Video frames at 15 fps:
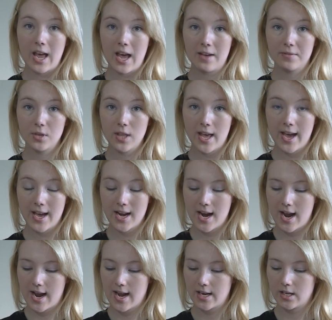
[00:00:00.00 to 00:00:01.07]
After that,
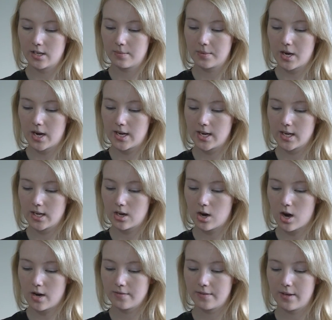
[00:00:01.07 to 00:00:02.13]
I ended up cutting it
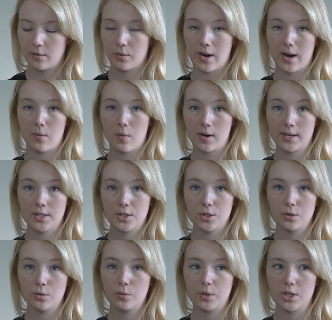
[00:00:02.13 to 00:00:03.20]
off at where I wanted to,